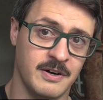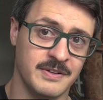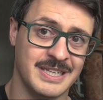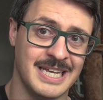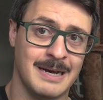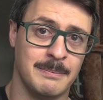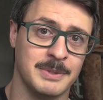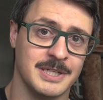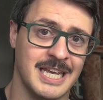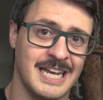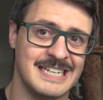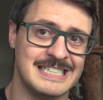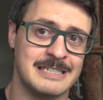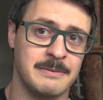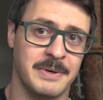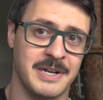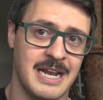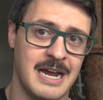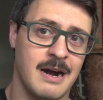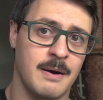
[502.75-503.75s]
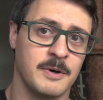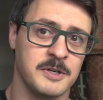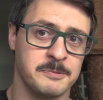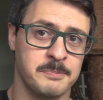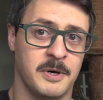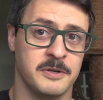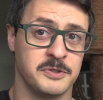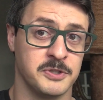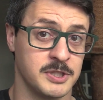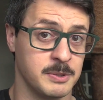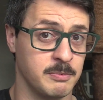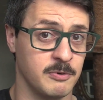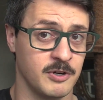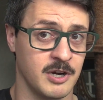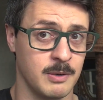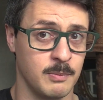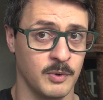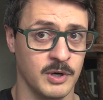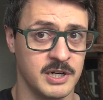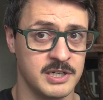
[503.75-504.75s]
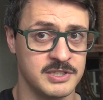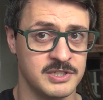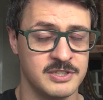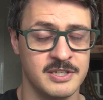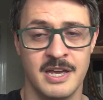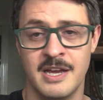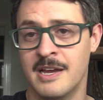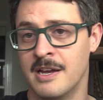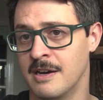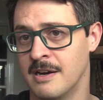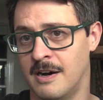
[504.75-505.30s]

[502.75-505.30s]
on the application about how our sponsorship program works.